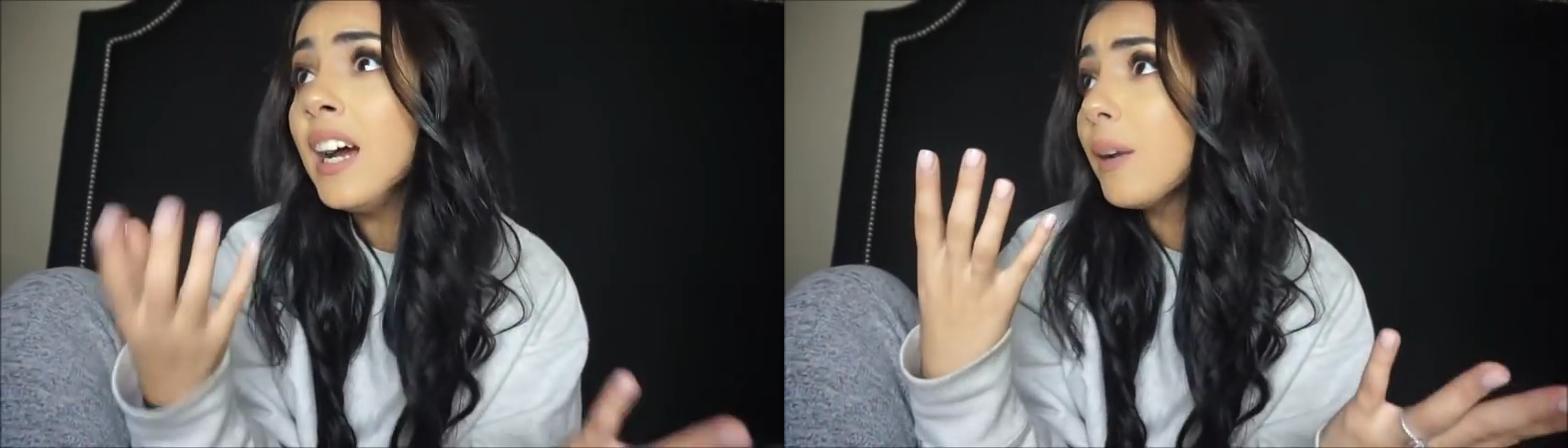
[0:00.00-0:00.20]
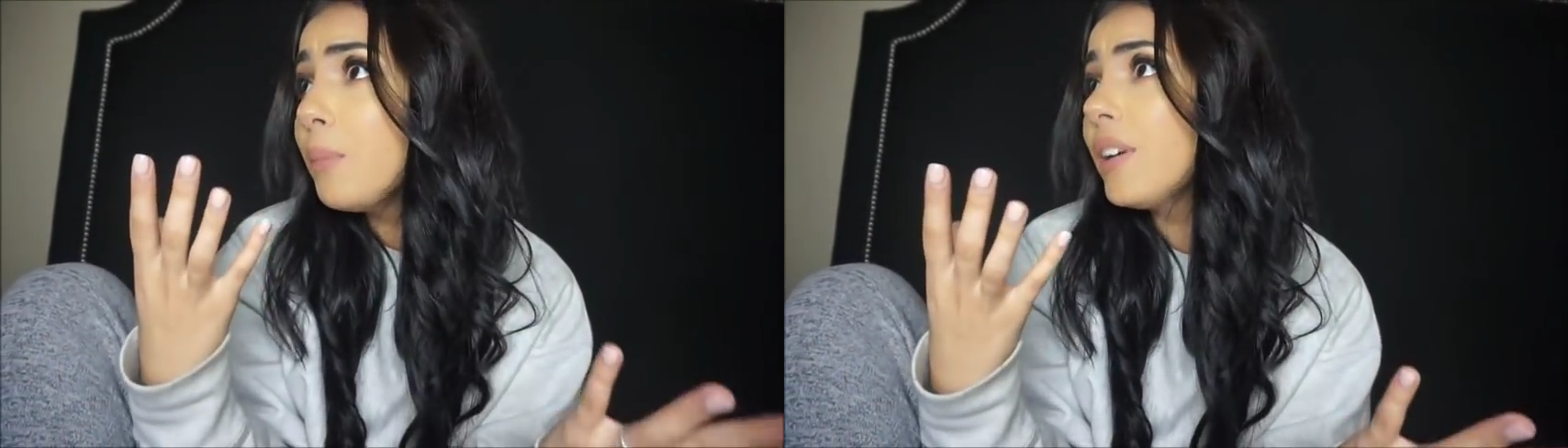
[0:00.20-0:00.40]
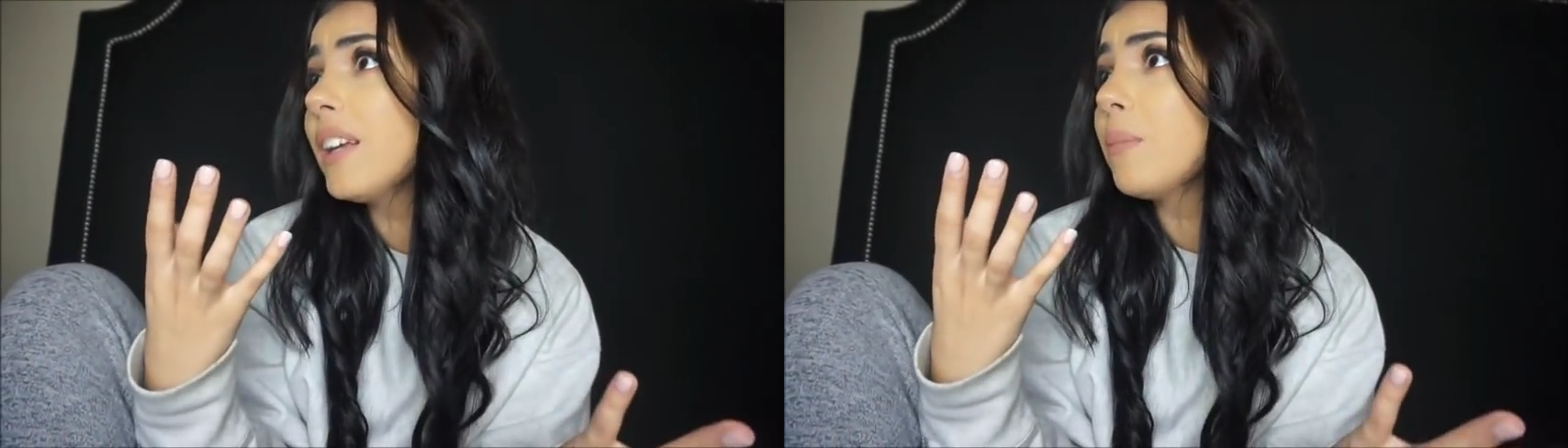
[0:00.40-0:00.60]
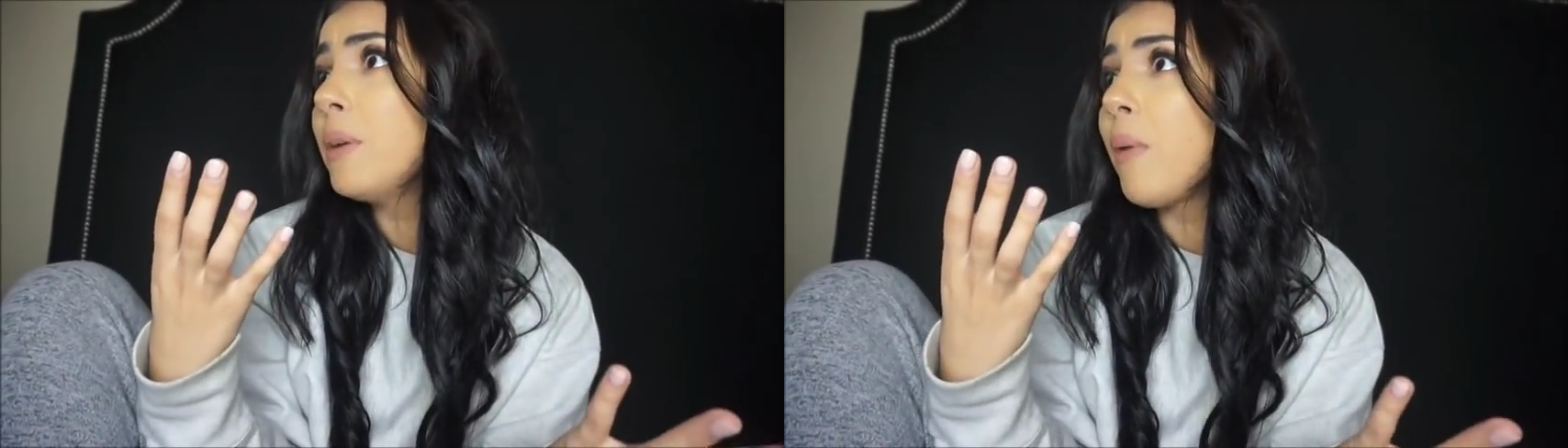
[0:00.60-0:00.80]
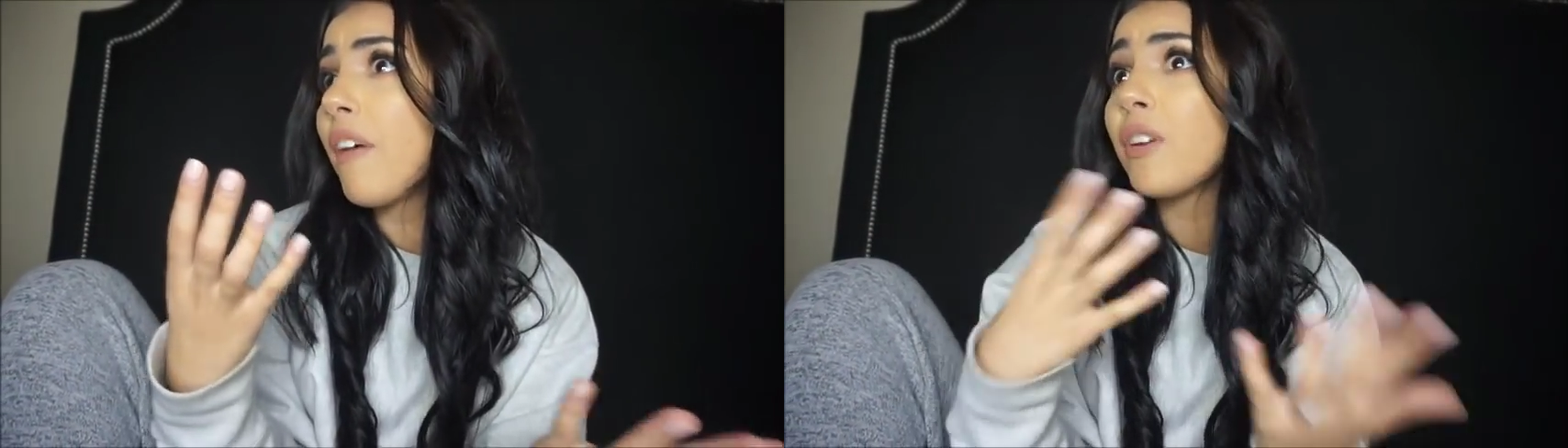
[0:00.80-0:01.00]
And I'm looking at the
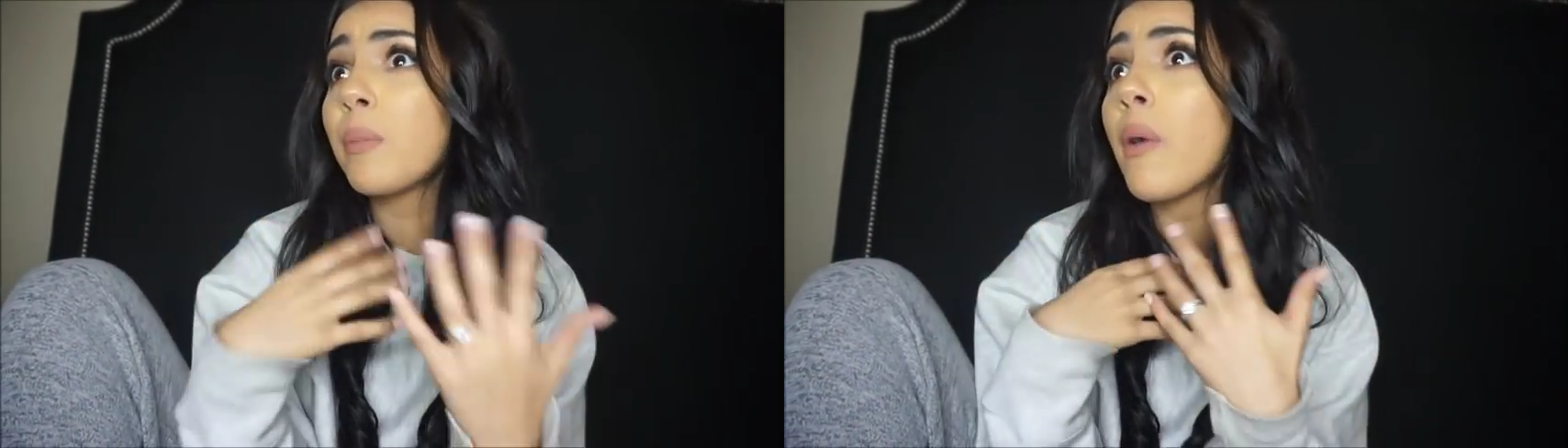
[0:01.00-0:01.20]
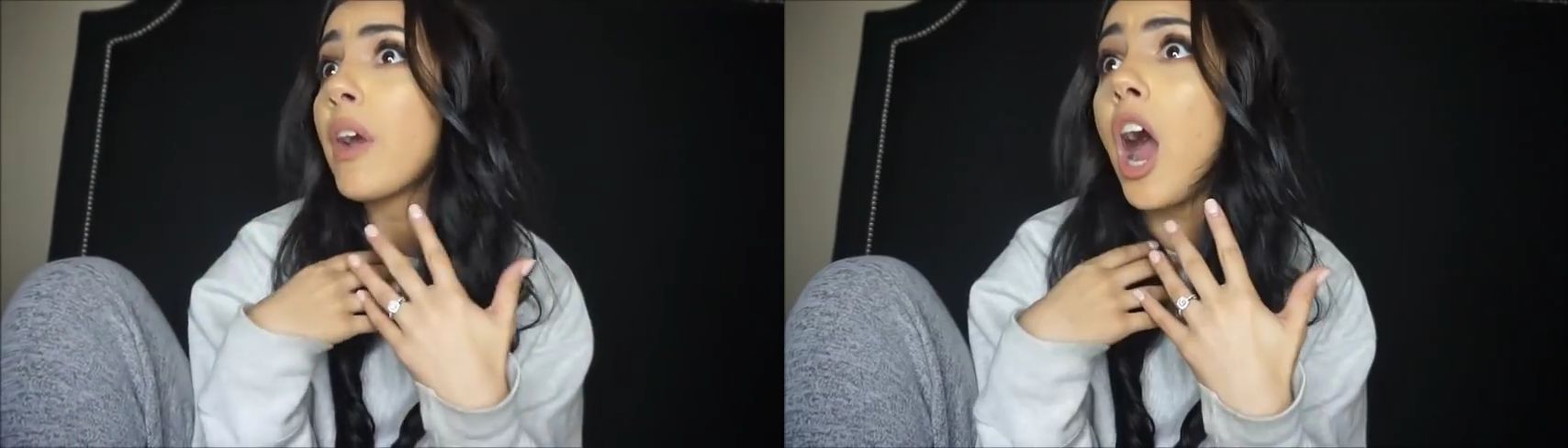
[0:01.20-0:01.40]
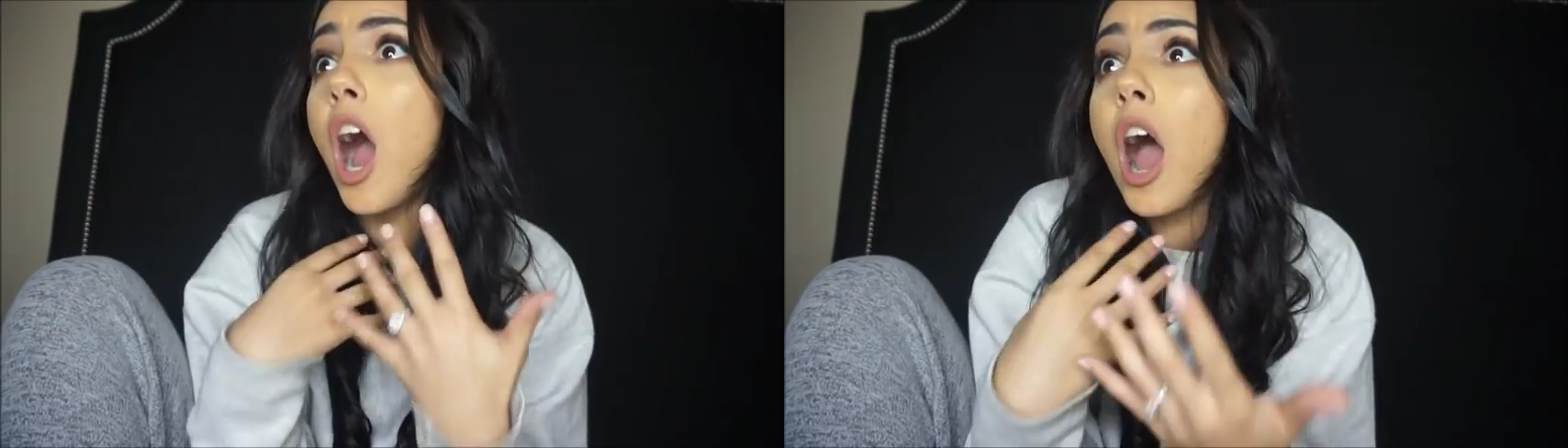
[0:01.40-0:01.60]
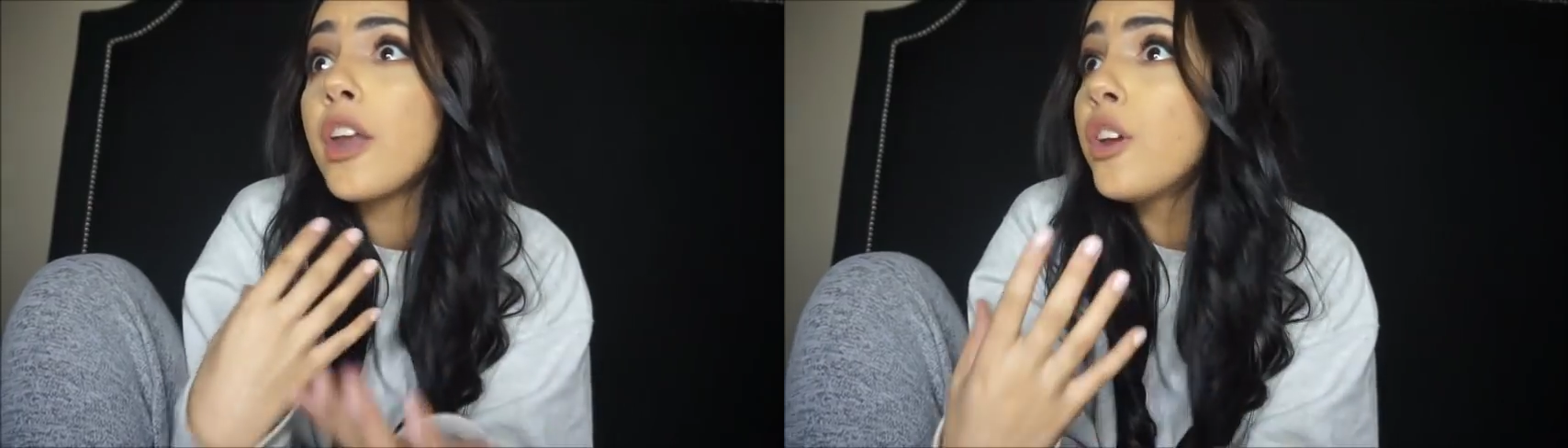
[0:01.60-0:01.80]
midwife and I'm going, I